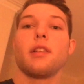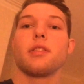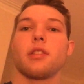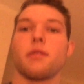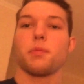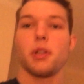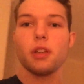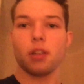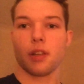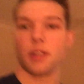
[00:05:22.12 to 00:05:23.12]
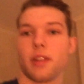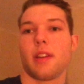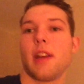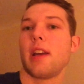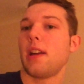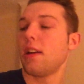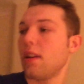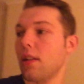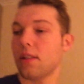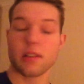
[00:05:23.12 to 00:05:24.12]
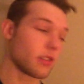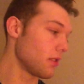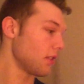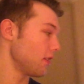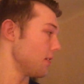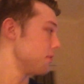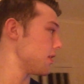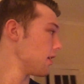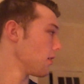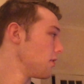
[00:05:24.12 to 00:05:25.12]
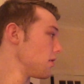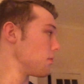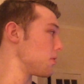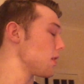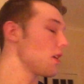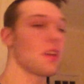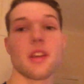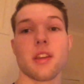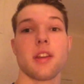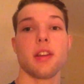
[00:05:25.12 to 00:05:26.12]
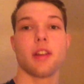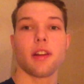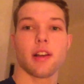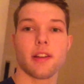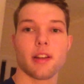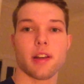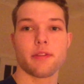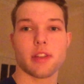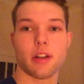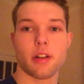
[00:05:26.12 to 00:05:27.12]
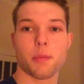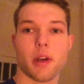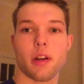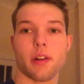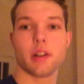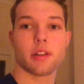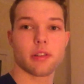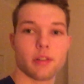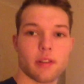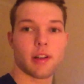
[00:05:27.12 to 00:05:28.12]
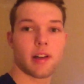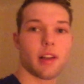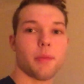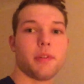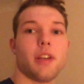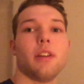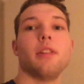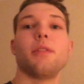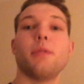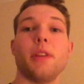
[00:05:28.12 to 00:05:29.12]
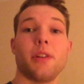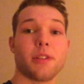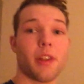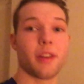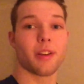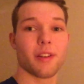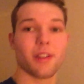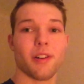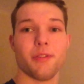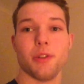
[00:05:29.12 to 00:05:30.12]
So that was pretty good. Now time to sit down and study, and then have dinner in about an hour, so I'll update you when there's something of